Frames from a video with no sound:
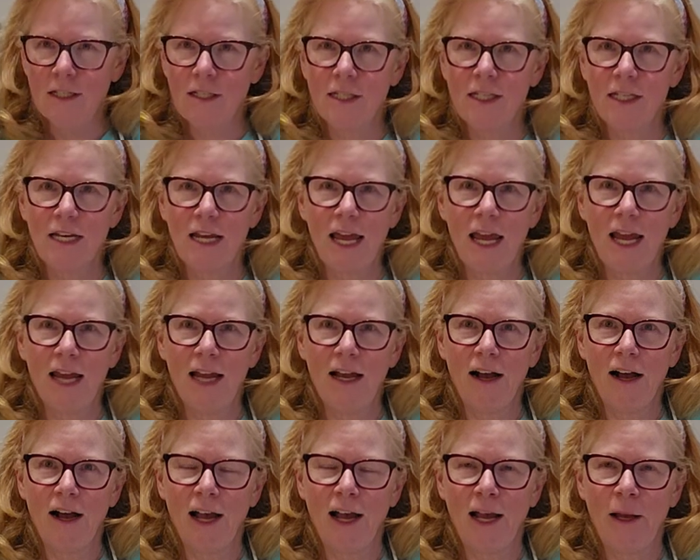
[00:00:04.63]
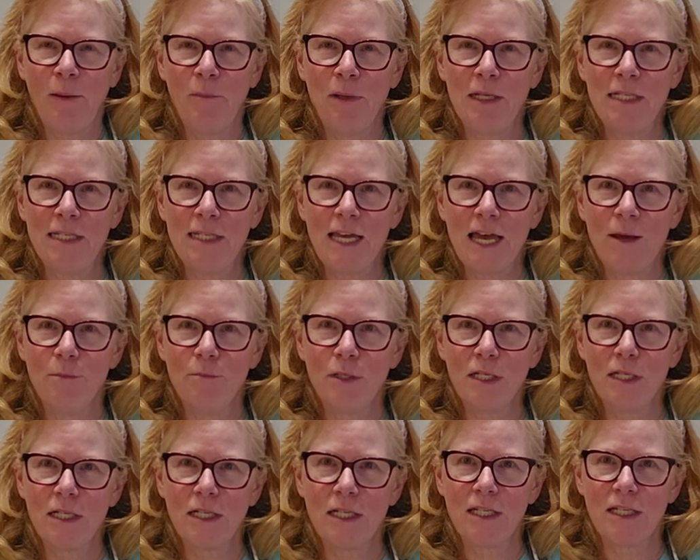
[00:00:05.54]
Today I am
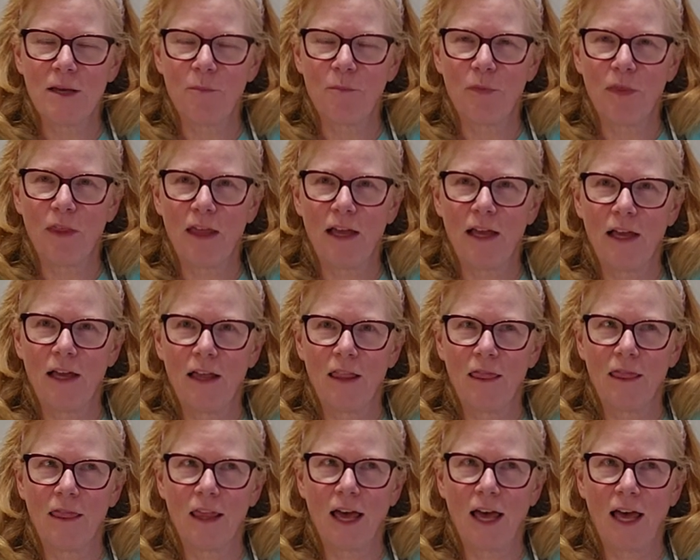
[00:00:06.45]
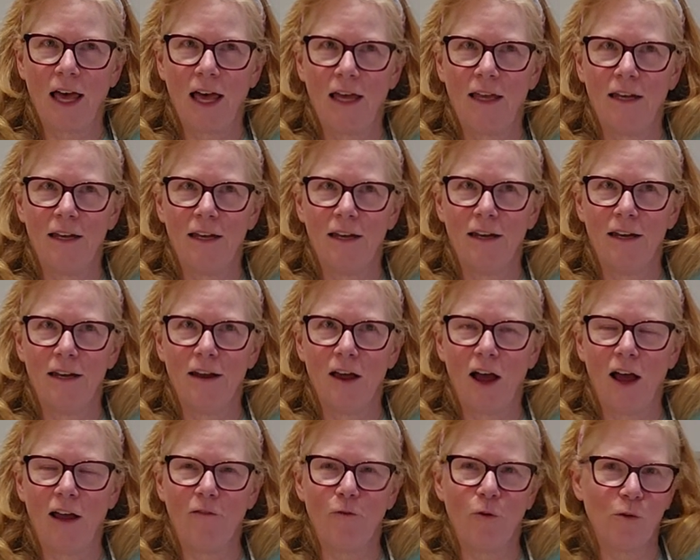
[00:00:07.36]
attempting something that
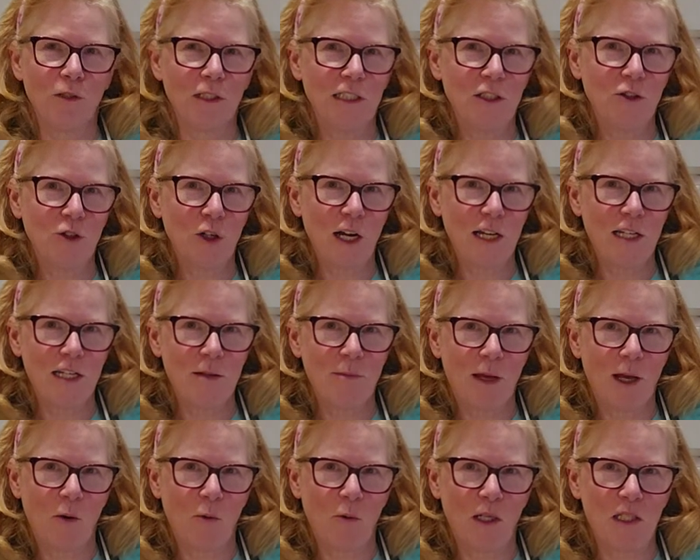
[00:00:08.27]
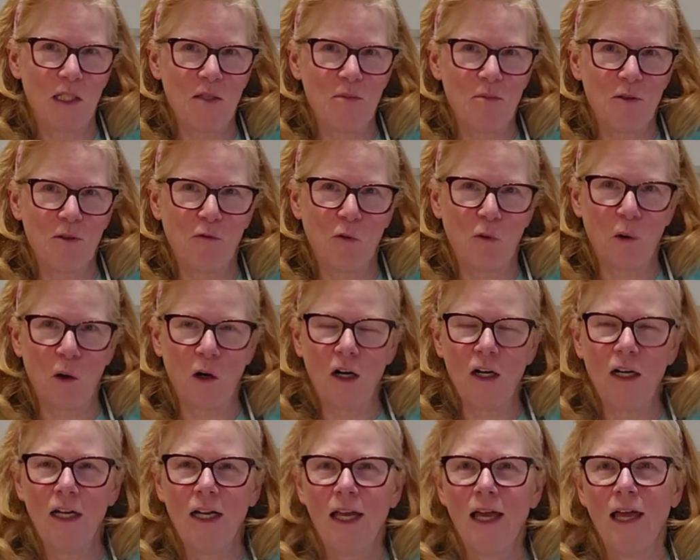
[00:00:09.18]
I've only tried to make once
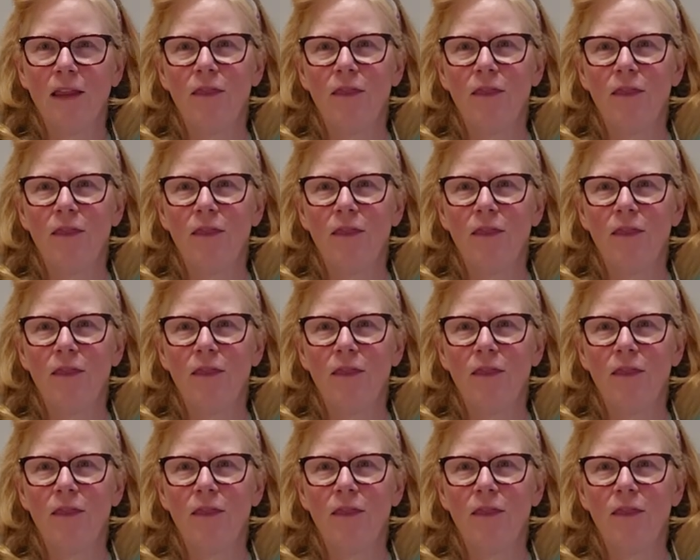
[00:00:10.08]
before,